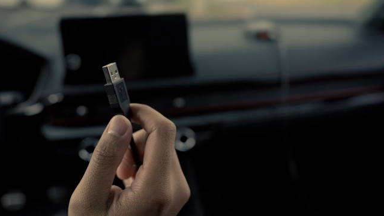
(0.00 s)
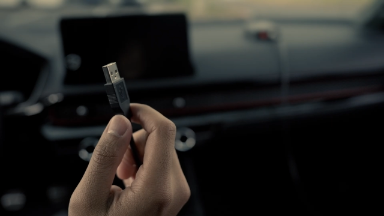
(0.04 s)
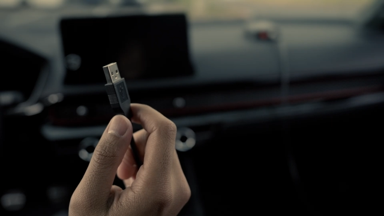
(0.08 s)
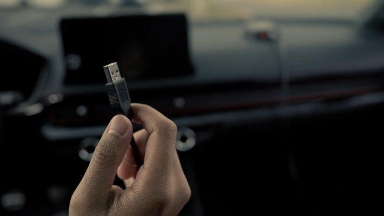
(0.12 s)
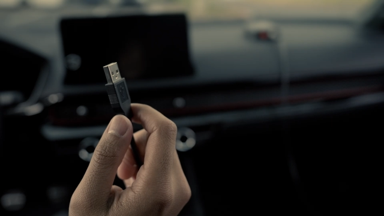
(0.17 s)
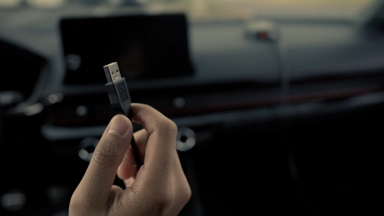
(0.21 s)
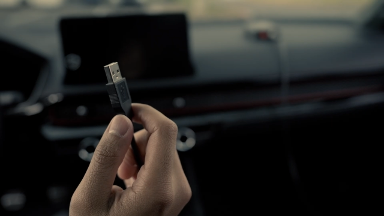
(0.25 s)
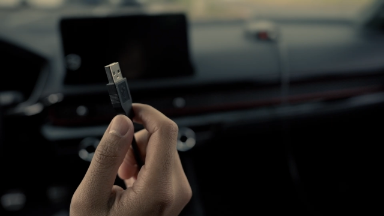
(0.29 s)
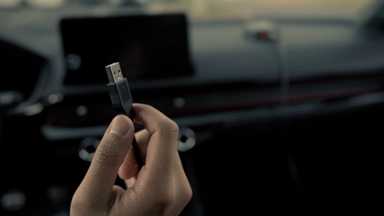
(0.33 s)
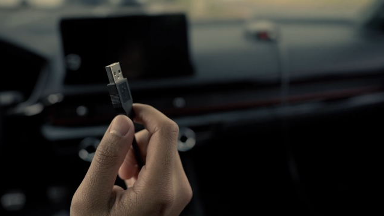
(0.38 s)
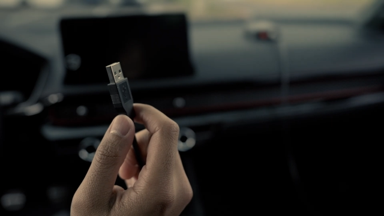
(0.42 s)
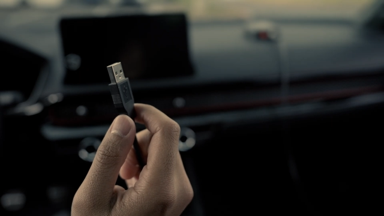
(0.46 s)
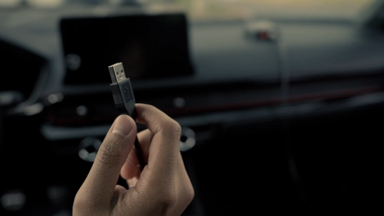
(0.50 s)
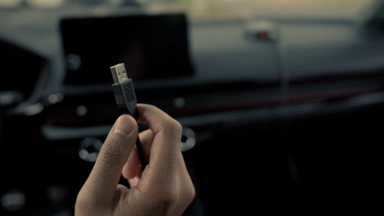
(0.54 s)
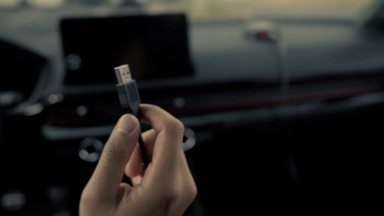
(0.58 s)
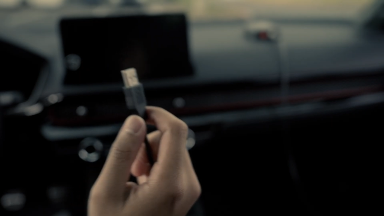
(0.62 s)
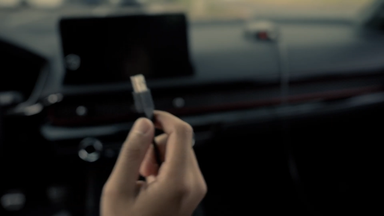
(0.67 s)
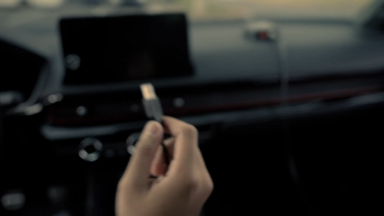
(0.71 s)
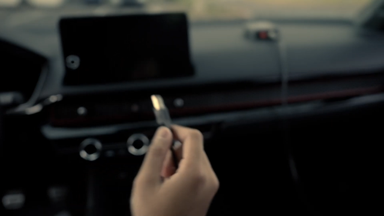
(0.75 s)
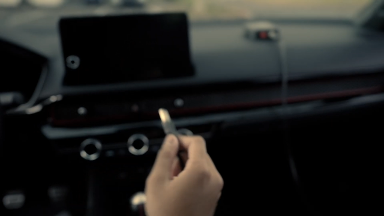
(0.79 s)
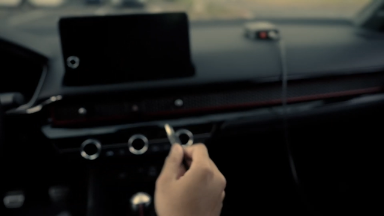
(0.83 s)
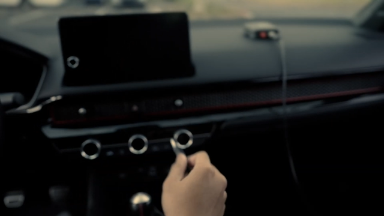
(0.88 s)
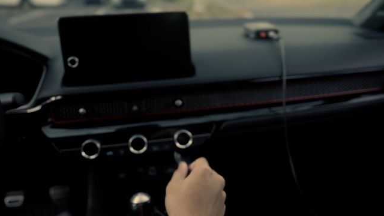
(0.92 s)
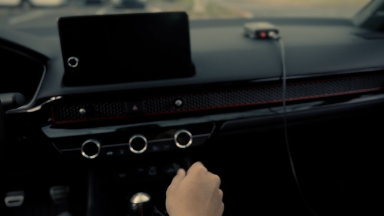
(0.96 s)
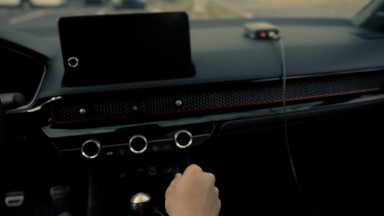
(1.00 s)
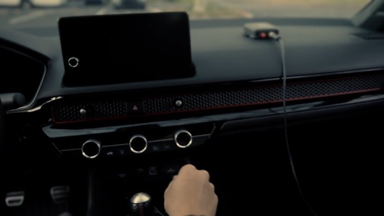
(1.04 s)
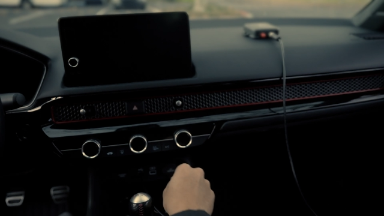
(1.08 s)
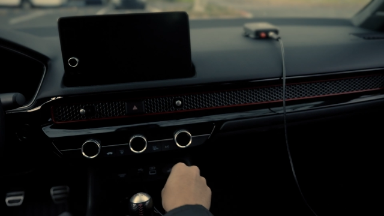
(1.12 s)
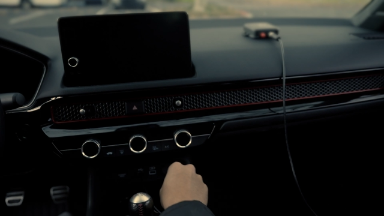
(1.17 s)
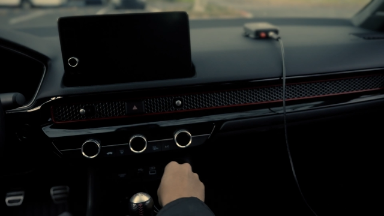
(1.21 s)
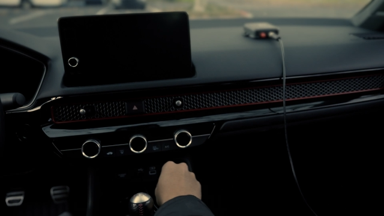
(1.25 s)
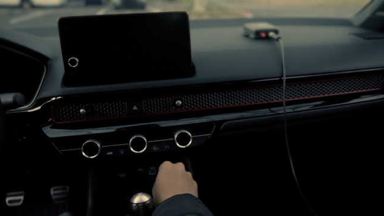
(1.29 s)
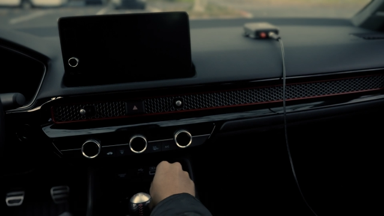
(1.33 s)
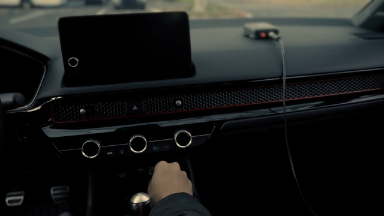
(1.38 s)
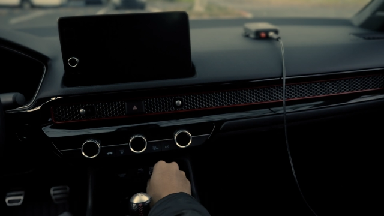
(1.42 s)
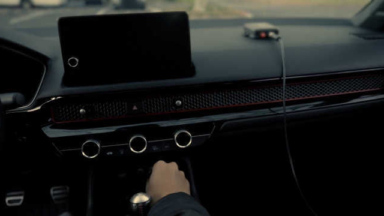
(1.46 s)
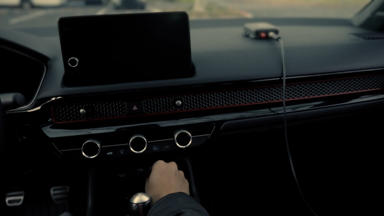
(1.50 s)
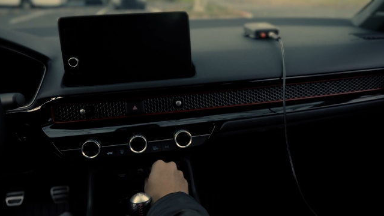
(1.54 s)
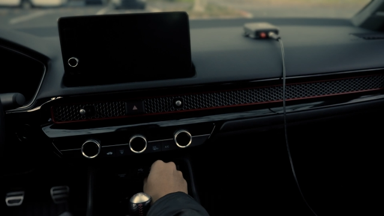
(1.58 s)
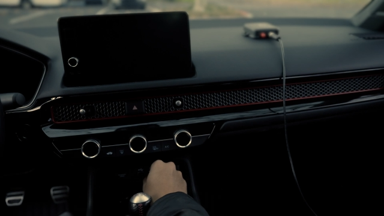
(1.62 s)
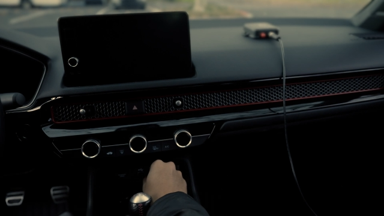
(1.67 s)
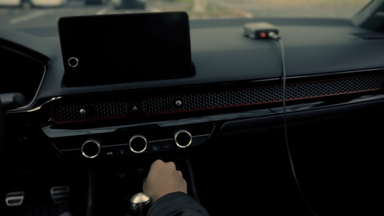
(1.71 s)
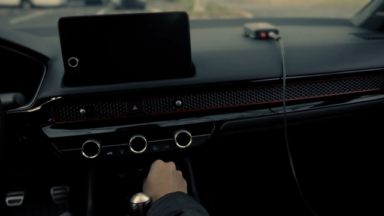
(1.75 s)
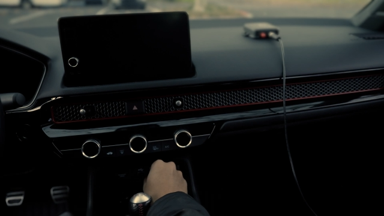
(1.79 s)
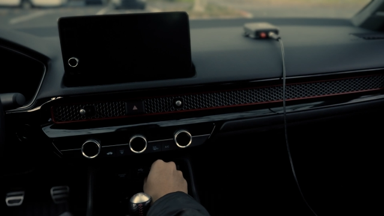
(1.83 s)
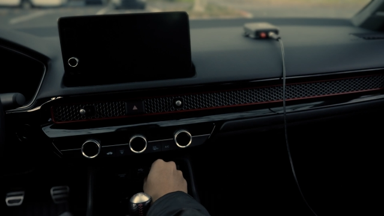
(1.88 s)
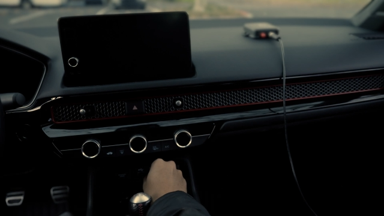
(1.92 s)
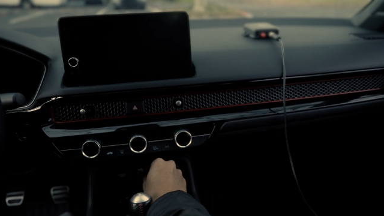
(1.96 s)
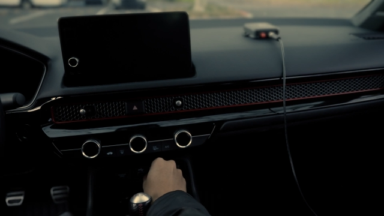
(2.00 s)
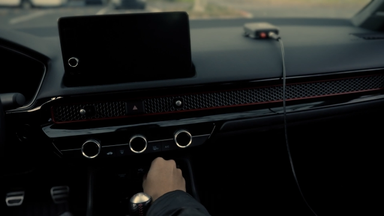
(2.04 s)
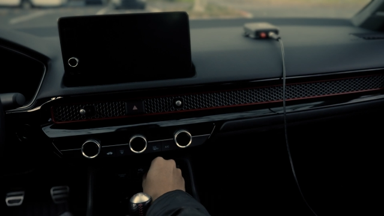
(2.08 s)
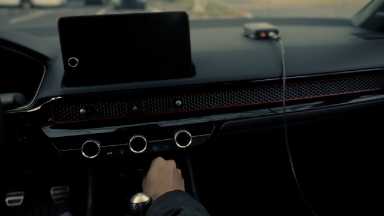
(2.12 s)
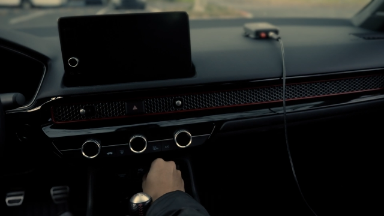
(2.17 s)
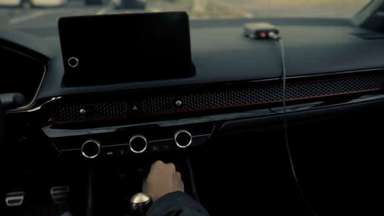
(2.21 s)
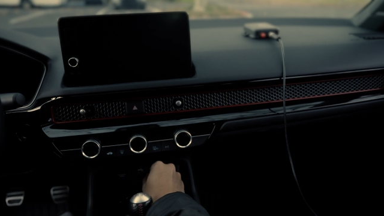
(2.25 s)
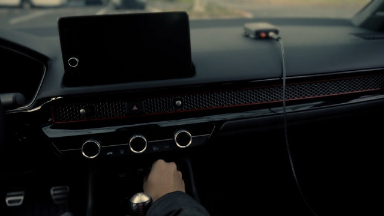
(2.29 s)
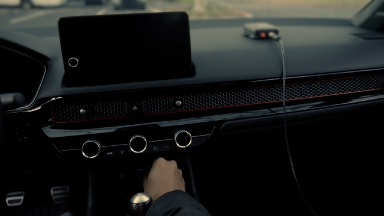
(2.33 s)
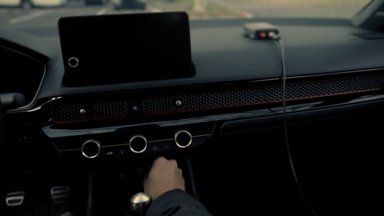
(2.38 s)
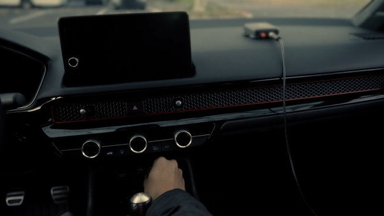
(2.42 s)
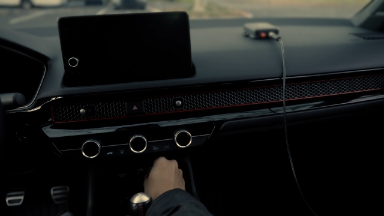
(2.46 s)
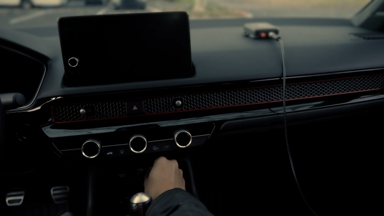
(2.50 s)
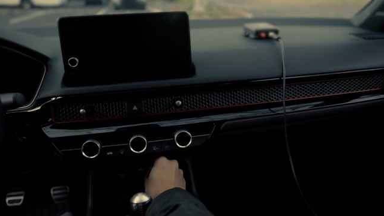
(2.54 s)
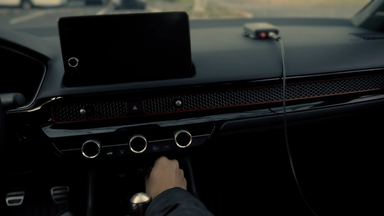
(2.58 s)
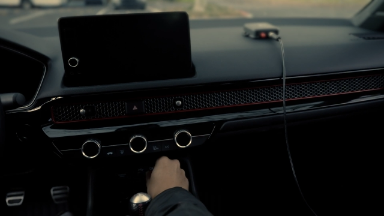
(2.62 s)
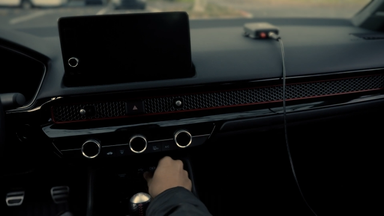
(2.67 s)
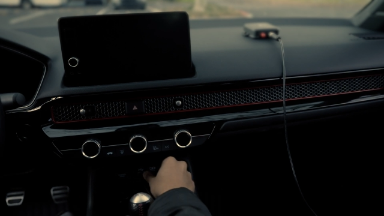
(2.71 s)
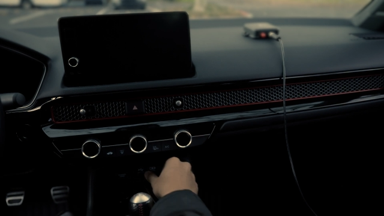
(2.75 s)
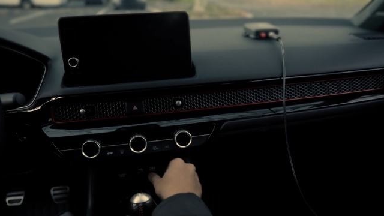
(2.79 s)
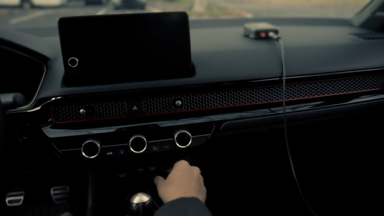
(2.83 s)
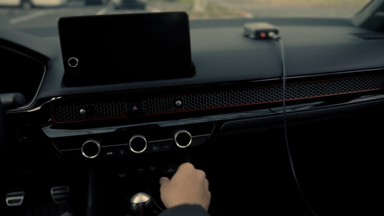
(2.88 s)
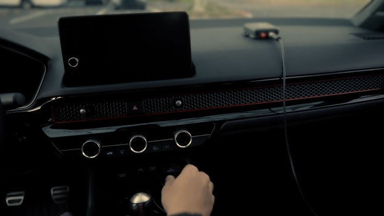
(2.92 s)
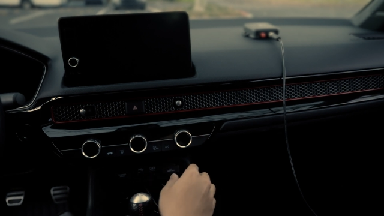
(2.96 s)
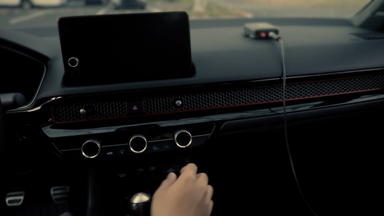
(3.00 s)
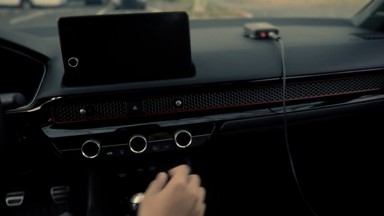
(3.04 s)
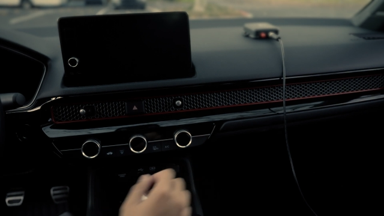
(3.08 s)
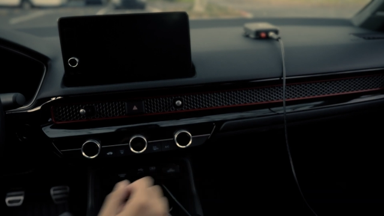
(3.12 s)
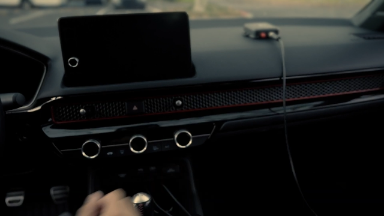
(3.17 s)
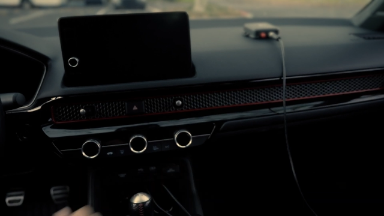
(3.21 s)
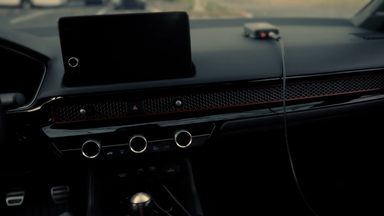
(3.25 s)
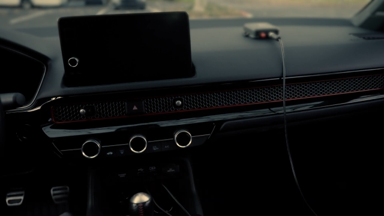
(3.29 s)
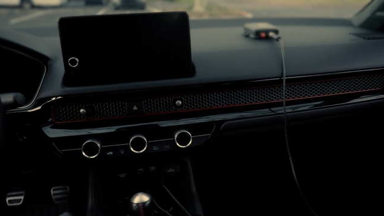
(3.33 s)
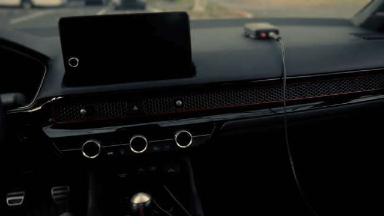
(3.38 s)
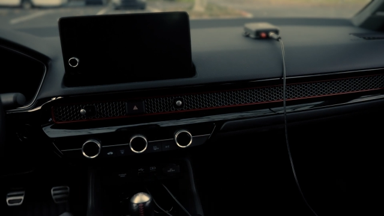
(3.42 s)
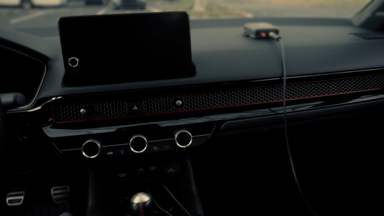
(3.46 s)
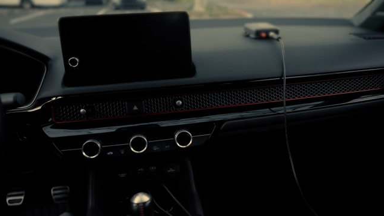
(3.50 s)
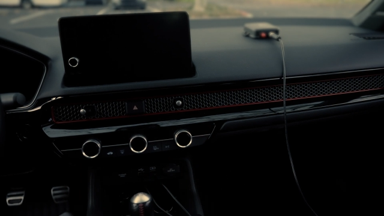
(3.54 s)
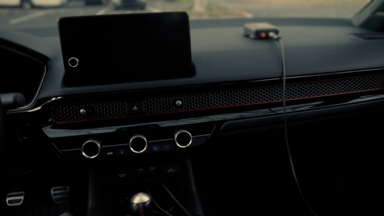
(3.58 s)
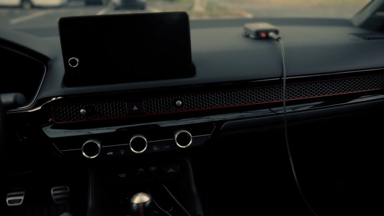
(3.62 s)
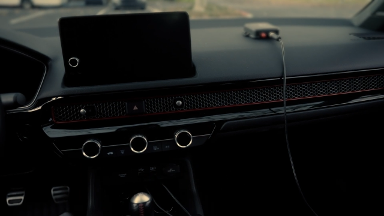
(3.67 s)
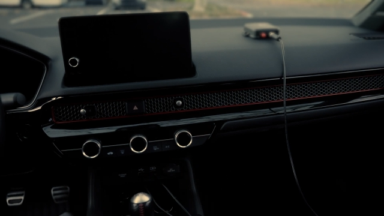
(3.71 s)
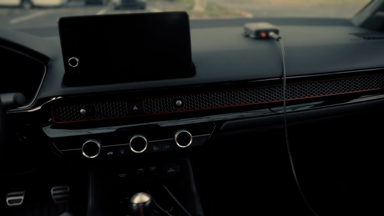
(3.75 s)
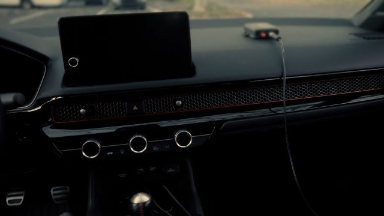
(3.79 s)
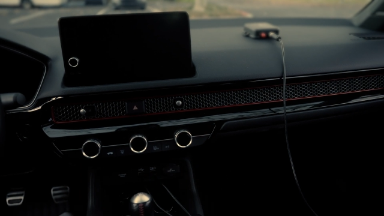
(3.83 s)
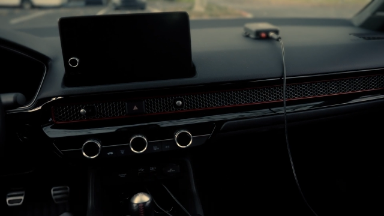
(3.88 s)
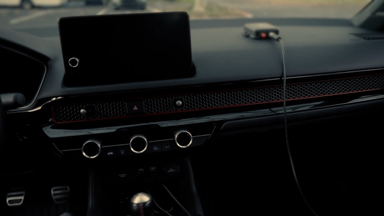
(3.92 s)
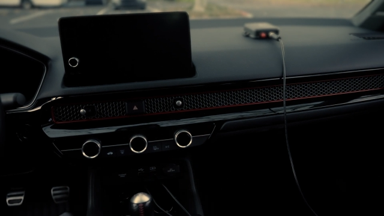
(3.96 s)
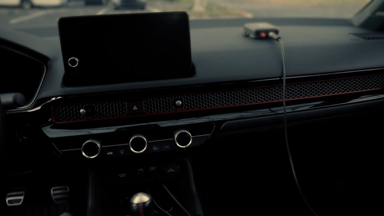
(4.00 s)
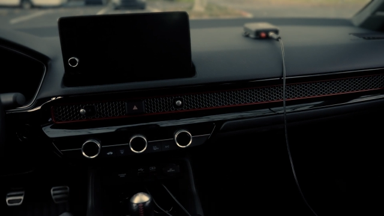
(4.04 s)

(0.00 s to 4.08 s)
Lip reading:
No face is visible, so there are no lips to read.